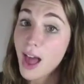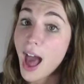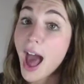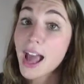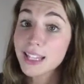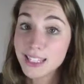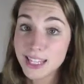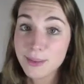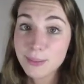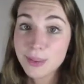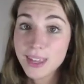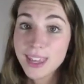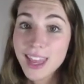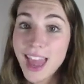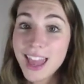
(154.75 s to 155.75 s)
I
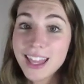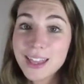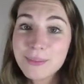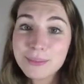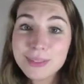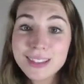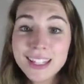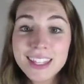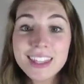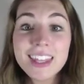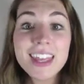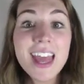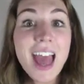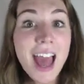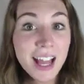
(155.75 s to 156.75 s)
deeply and
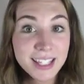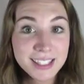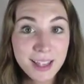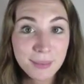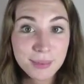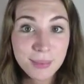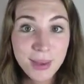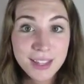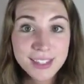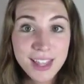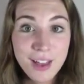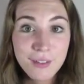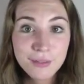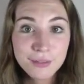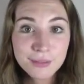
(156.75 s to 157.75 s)
completely accept
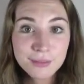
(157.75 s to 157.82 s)
myself.